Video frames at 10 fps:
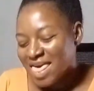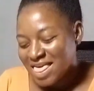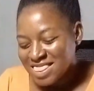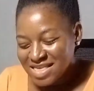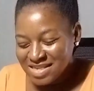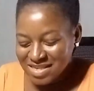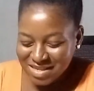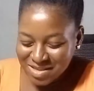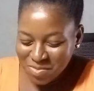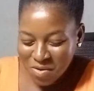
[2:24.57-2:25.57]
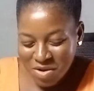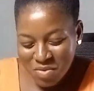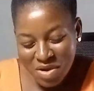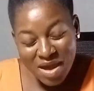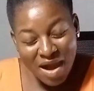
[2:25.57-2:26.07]
and this is what
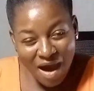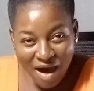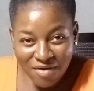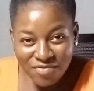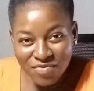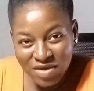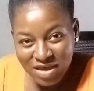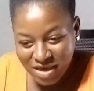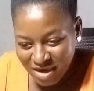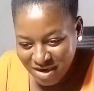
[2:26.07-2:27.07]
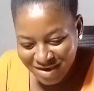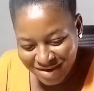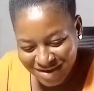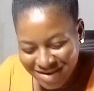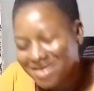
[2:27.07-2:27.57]
we have here.
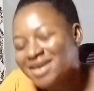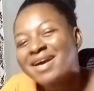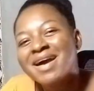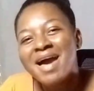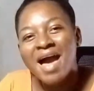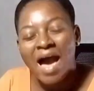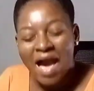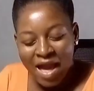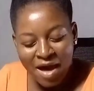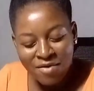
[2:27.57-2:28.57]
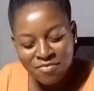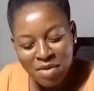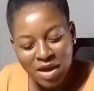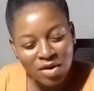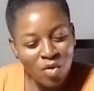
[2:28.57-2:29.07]
I have
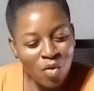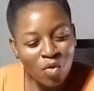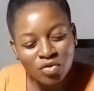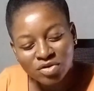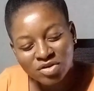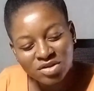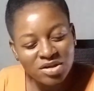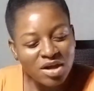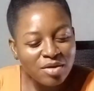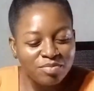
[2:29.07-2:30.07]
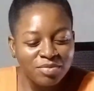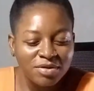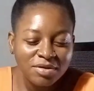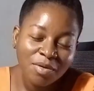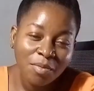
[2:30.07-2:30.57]
my cone
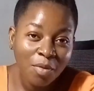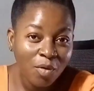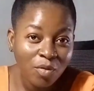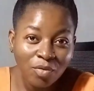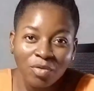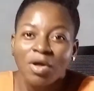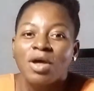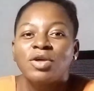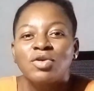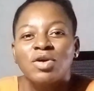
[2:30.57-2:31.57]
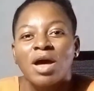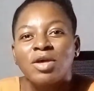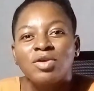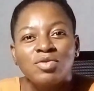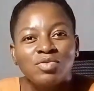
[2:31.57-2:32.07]
shaped bowl. You
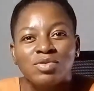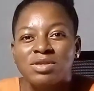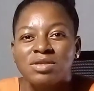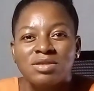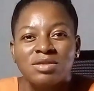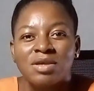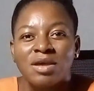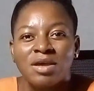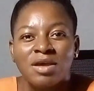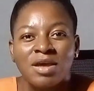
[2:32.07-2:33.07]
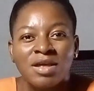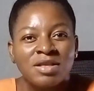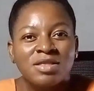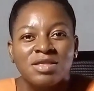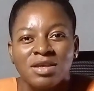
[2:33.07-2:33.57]
can use
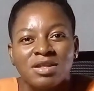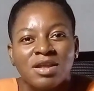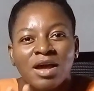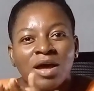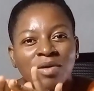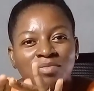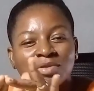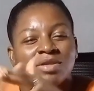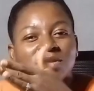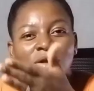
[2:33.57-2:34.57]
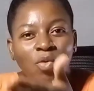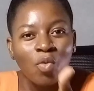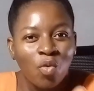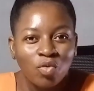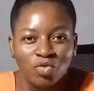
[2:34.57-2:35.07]
anything that comes in a
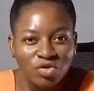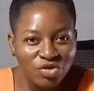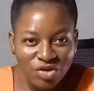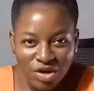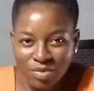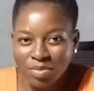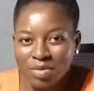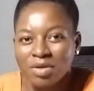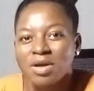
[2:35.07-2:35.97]
cone shape.